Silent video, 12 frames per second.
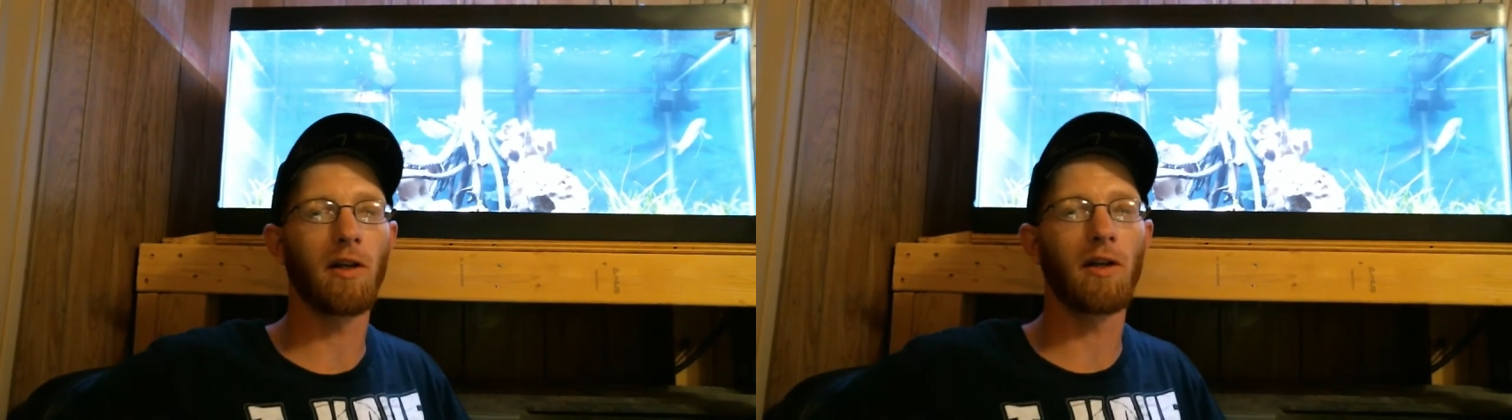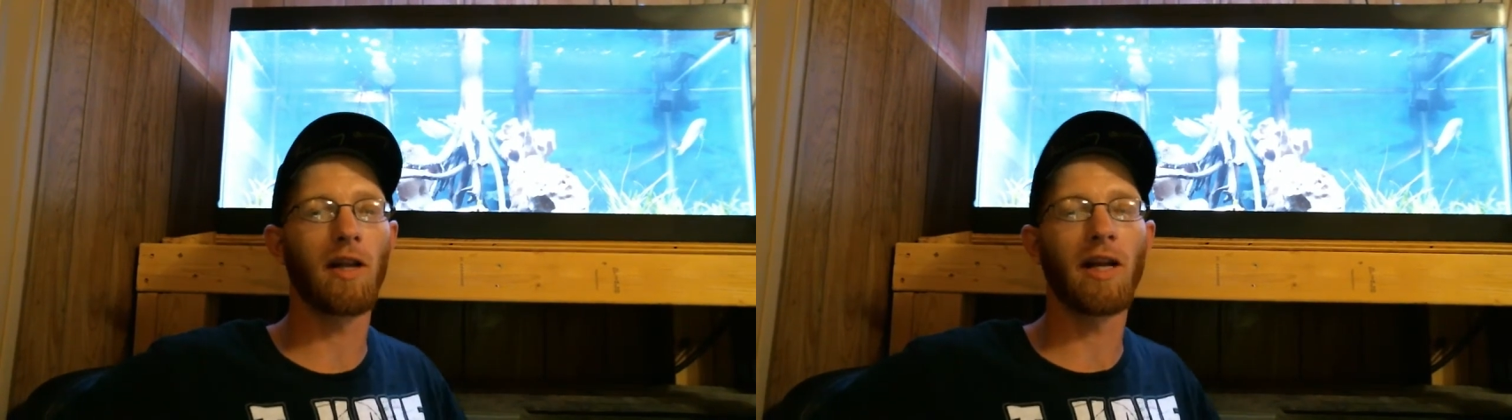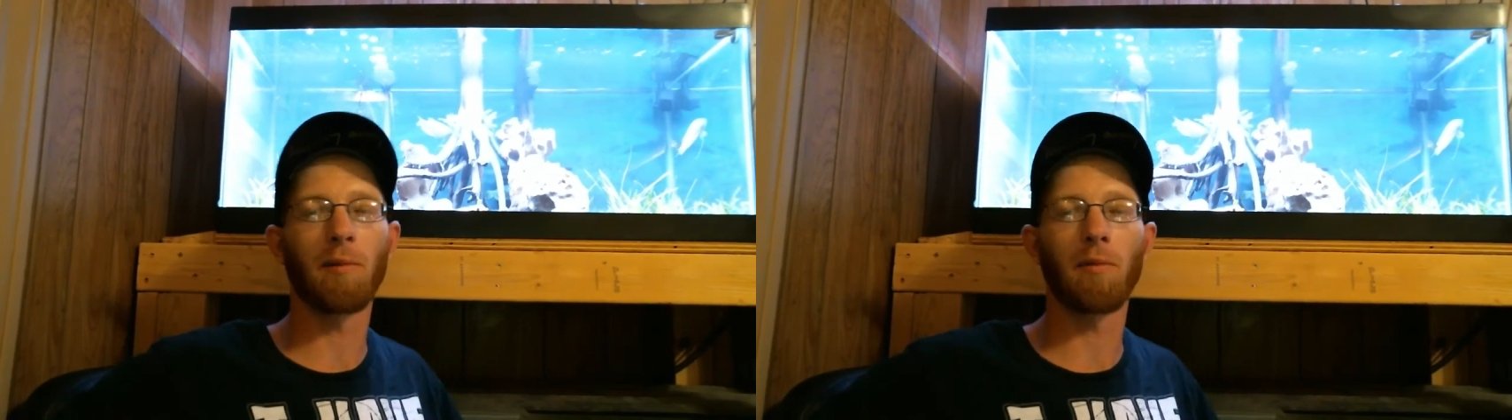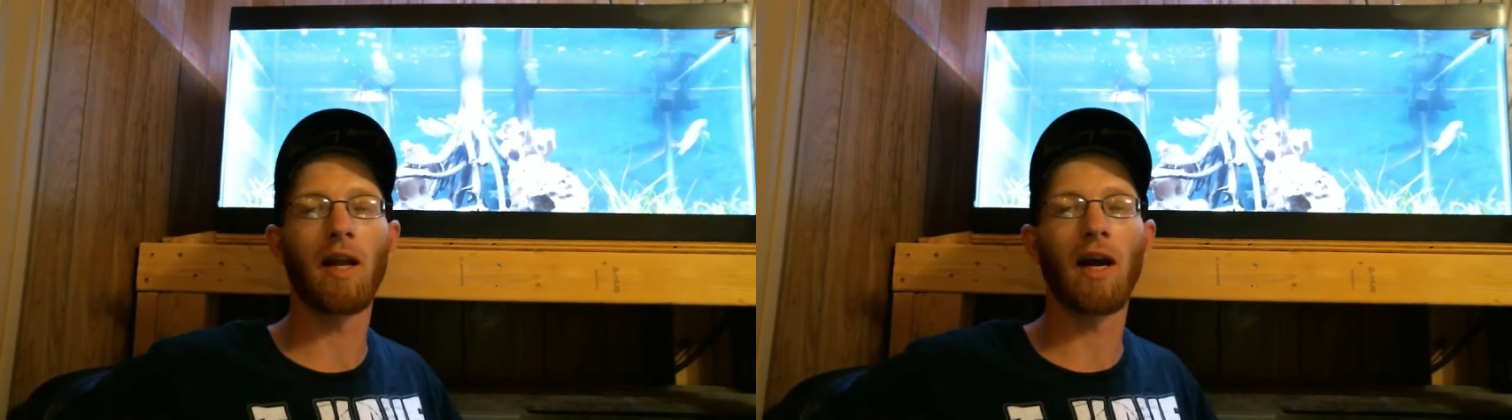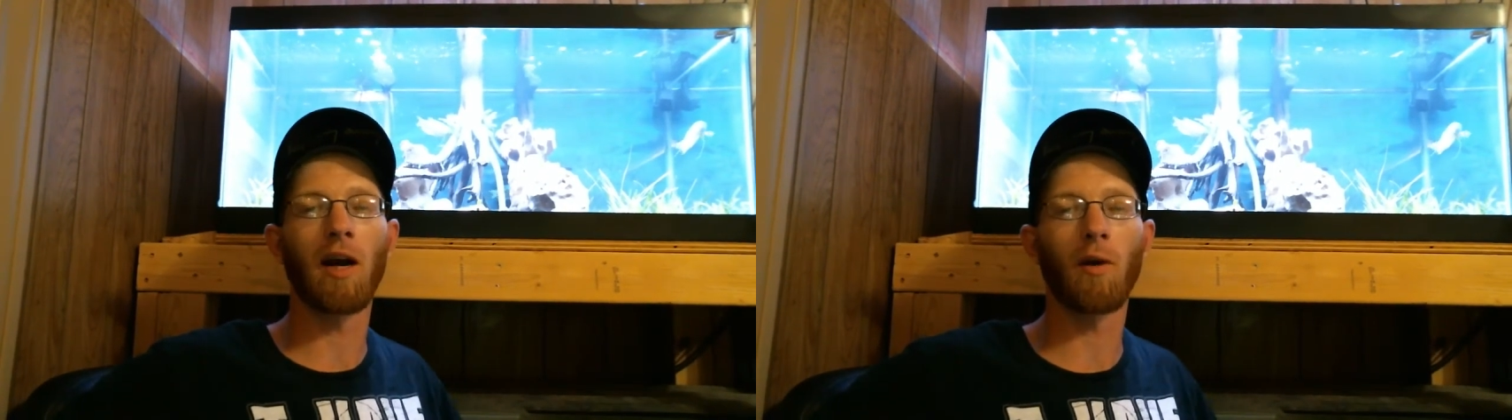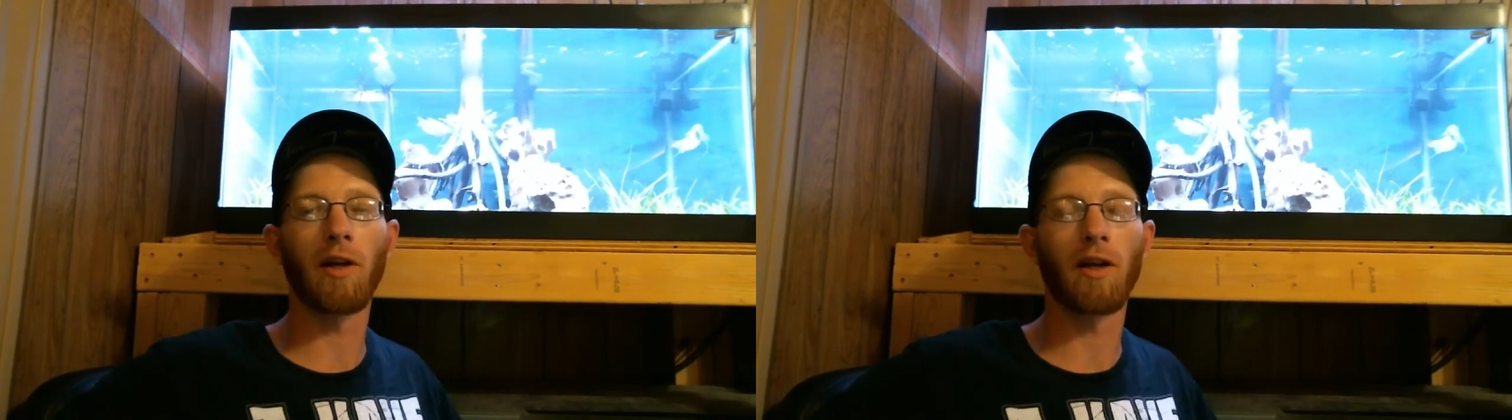Lake
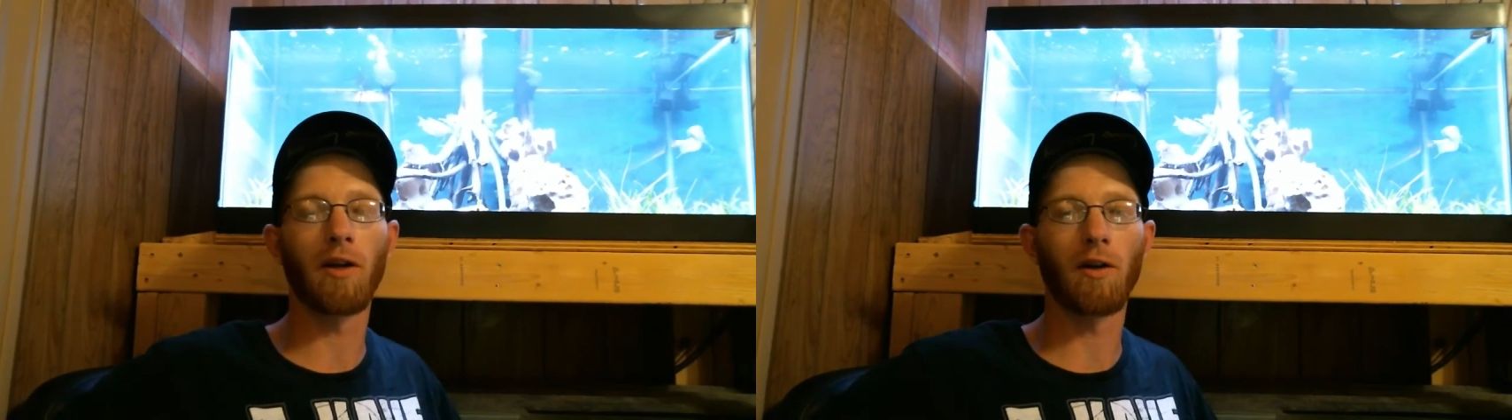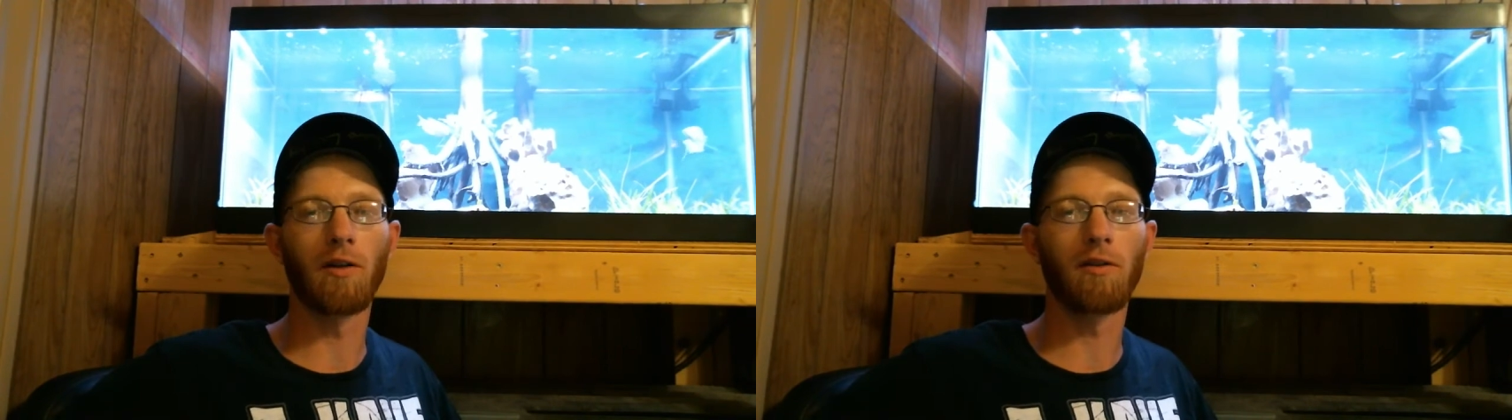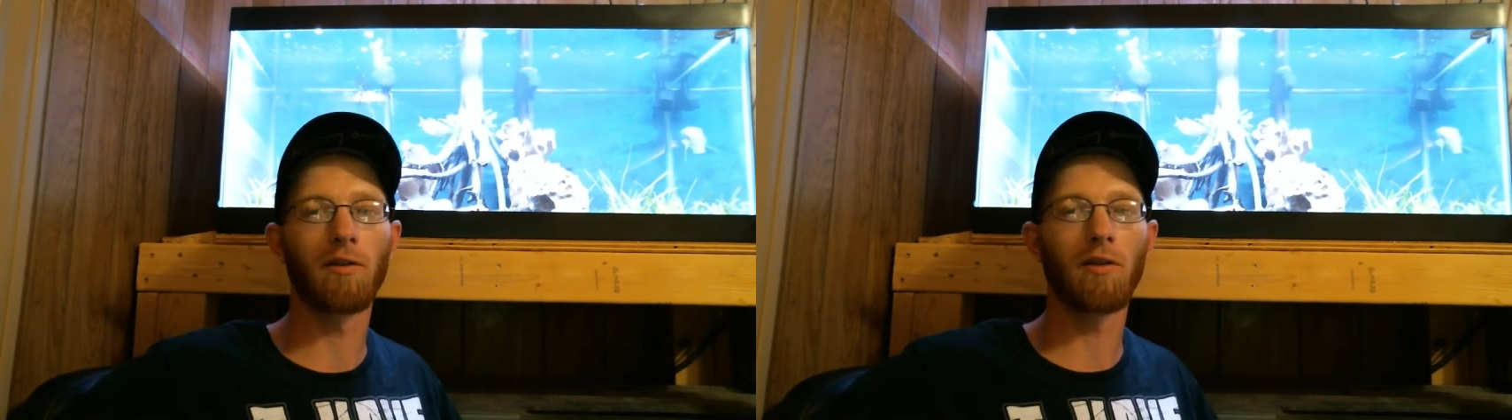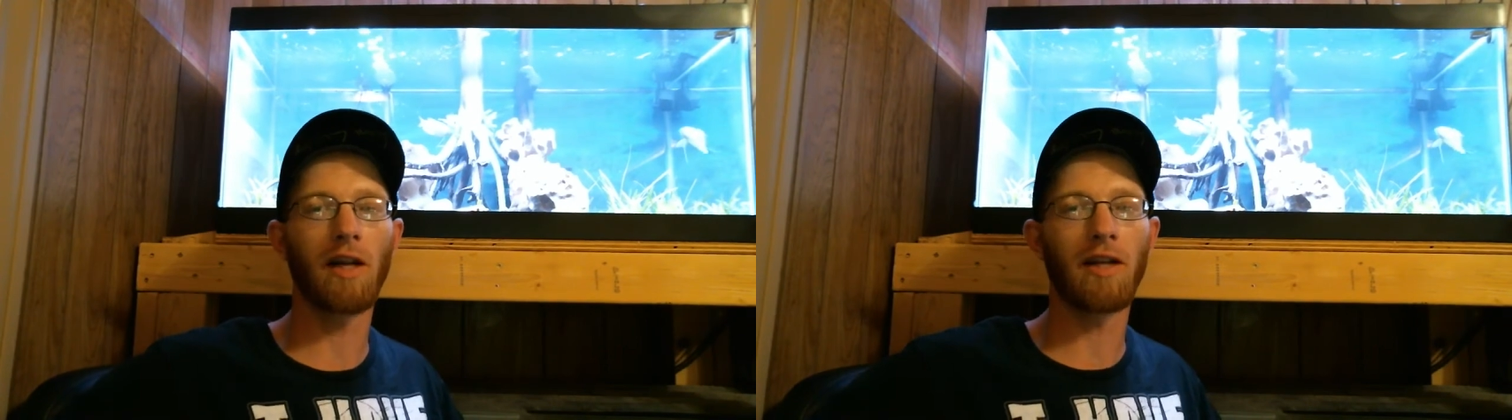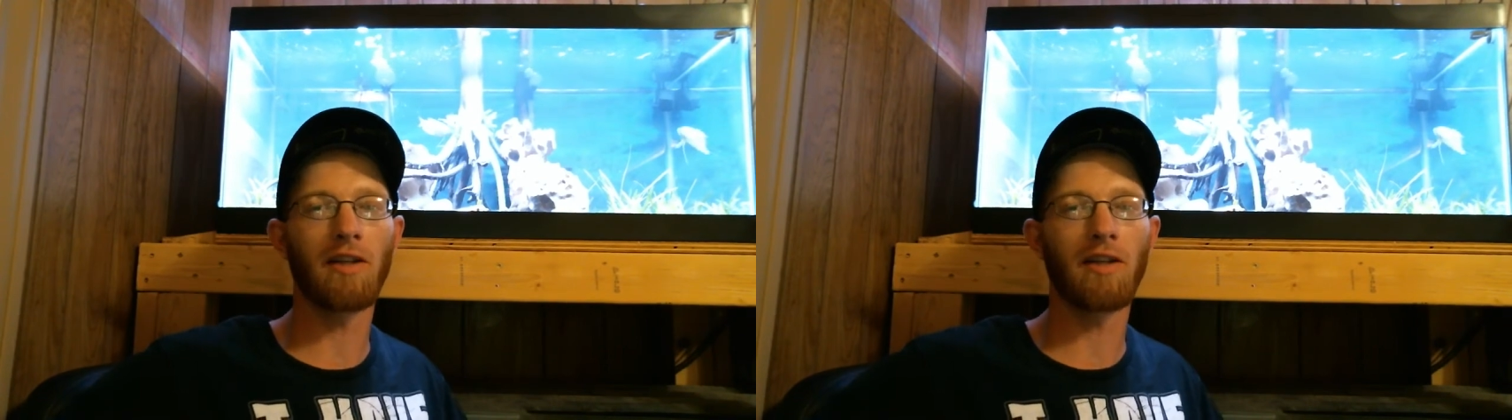Malawi or Lake